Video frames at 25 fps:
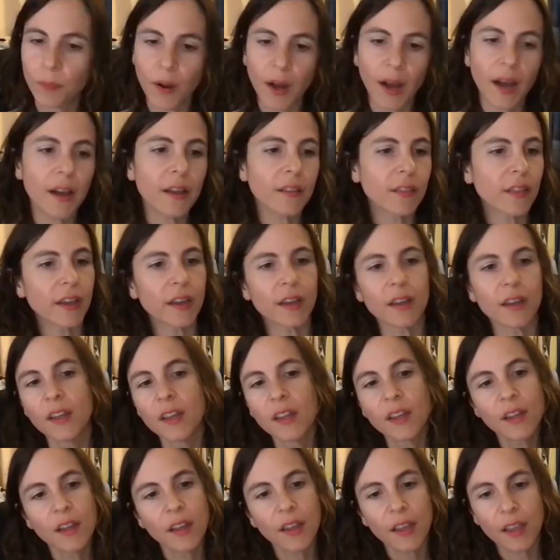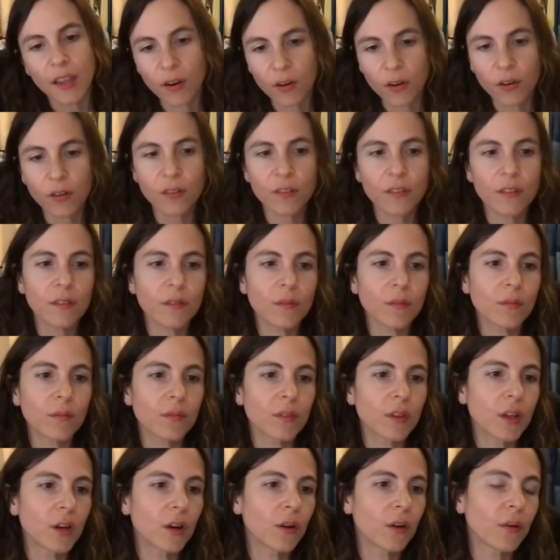behind, like, here's
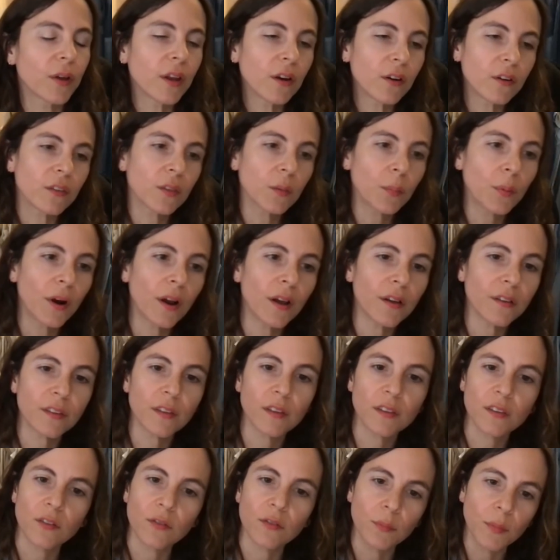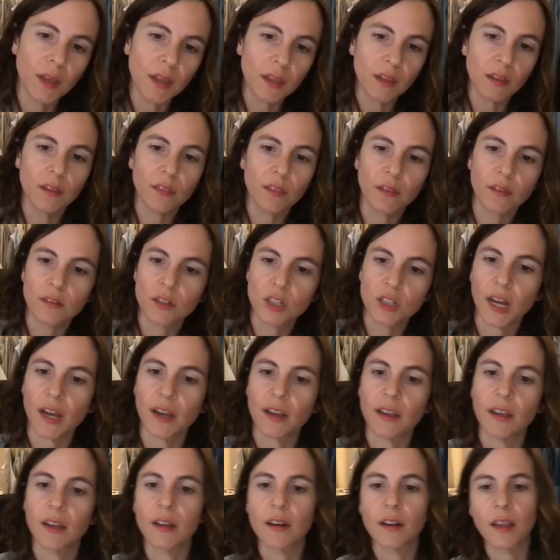the process of making this
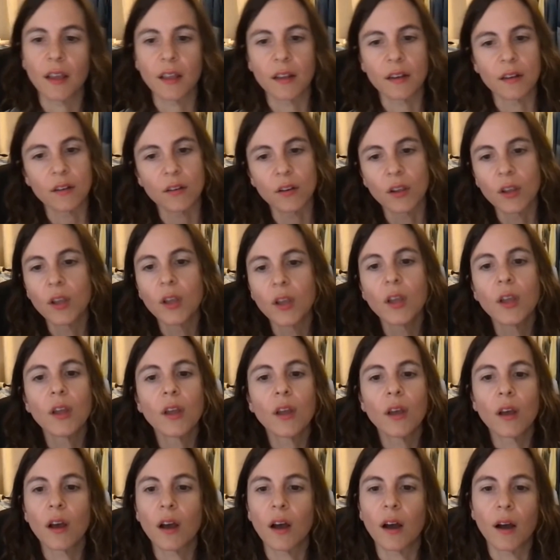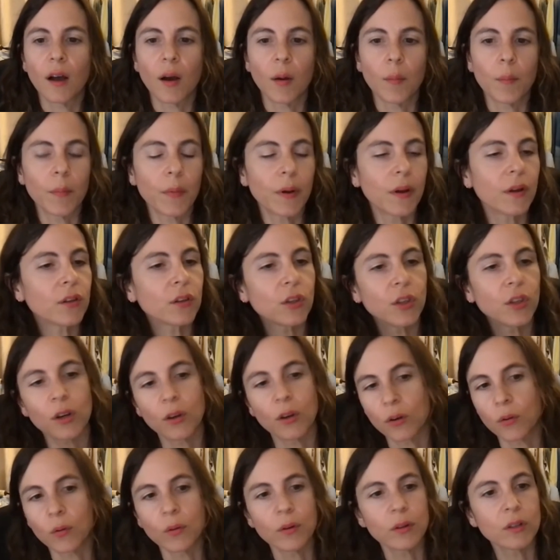jacket. And, you
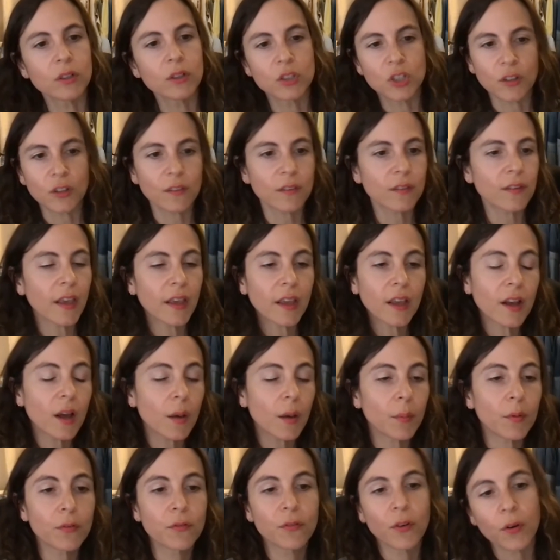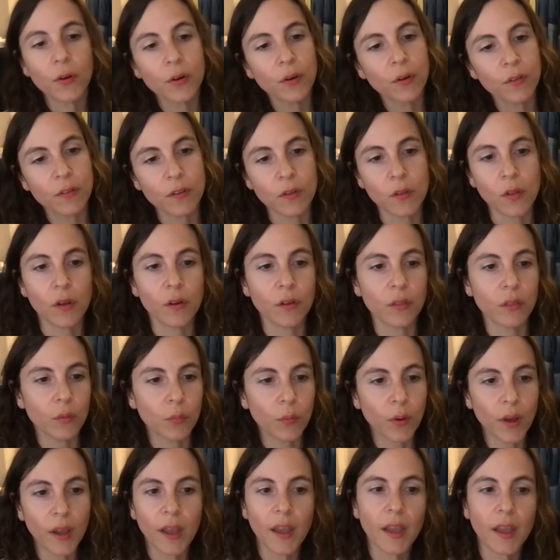know, just take a couple photos along the
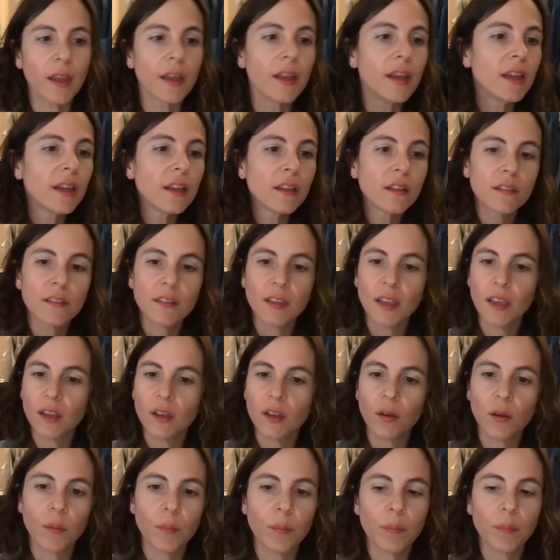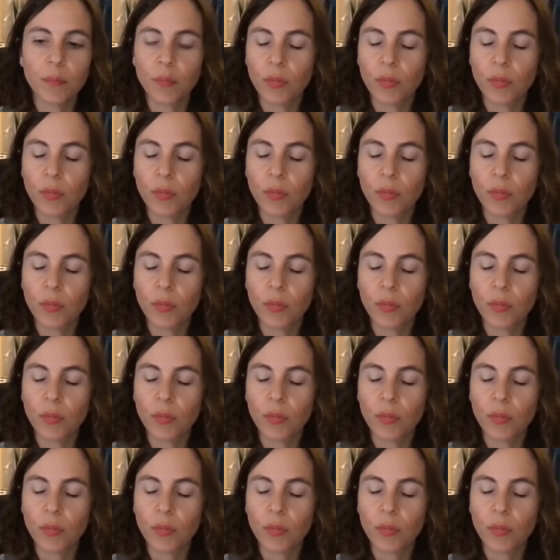way, take a